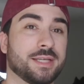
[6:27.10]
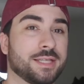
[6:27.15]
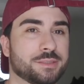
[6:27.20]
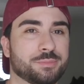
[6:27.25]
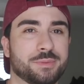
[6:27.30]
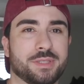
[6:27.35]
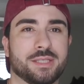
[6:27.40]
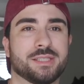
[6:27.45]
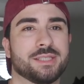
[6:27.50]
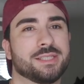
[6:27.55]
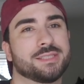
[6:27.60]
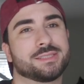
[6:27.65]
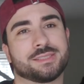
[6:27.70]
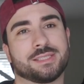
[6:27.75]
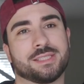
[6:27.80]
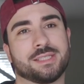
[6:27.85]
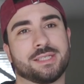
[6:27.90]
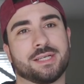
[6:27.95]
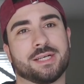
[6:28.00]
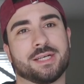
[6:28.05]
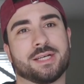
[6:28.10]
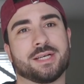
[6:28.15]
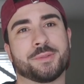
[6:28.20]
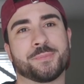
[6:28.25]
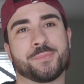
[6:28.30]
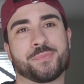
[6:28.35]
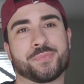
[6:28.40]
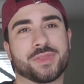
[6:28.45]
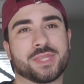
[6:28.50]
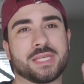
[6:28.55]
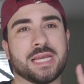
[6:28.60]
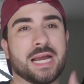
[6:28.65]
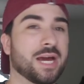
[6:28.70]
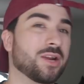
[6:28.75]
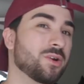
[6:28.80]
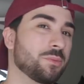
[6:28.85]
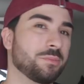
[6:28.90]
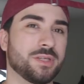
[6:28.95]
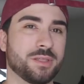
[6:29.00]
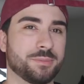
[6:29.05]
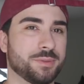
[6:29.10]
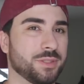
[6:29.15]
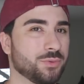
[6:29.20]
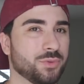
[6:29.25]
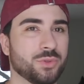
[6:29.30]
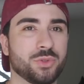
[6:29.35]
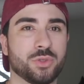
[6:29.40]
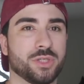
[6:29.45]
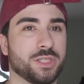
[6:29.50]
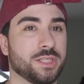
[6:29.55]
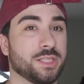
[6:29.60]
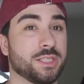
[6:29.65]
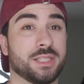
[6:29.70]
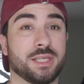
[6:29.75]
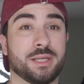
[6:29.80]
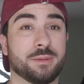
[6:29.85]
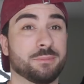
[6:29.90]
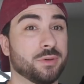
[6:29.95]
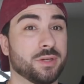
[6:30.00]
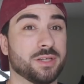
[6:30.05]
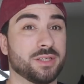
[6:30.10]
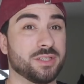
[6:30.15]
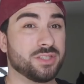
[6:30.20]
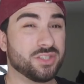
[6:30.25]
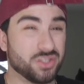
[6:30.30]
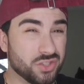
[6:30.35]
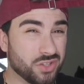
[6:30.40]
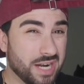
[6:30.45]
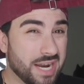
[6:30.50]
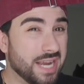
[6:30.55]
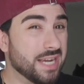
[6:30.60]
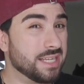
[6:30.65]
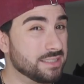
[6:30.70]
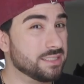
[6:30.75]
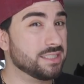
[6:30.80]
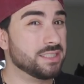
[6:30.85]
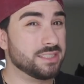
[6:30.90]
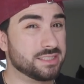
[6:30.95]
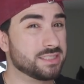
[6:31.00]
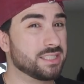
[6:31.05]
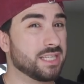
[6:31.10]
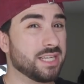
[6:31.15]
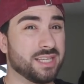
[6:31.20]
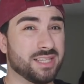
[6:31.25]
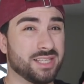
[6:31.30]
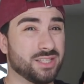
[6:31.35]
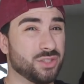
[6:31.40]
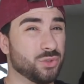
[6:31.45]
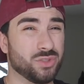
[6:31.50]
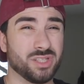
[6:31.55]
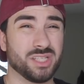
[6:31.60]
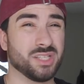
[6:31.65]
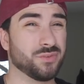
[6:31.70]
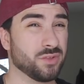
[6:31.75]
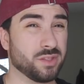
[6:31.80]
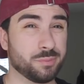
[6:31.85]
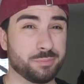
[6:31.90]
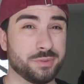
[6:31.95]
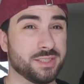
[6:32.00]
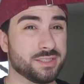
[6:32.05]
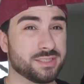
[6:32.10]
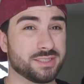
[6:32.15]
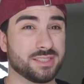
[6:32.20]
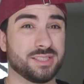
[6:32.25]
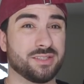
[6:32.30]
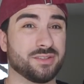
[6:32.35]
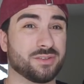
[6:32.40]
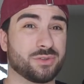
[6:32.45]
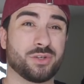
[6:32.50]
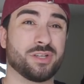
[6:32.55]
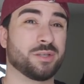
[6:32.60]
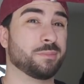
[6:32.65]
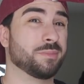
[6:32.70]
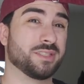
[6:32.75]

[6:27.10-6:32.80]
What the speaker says: Thanks, man. Listen, I don't mean to be rude or anything, but your ad did say that you deliver the pizza in 30